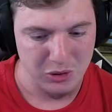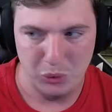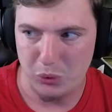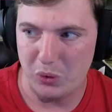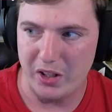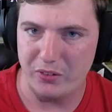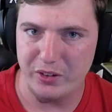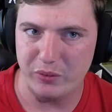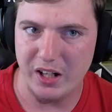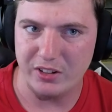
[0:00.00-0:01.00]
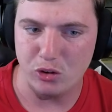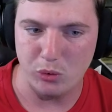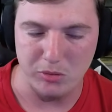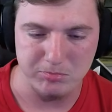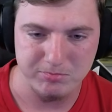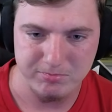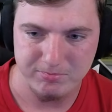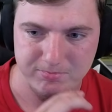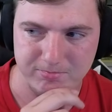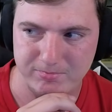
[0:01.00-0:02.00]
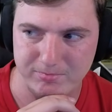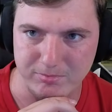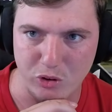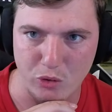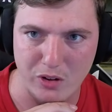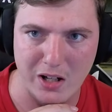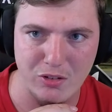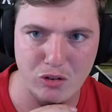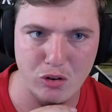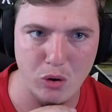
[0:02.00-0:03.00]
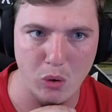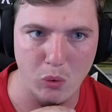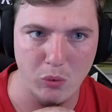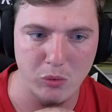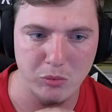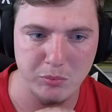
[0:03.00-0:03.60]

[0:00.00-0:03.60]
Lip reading: Ooh, I don't think we got this one. So it's got 2.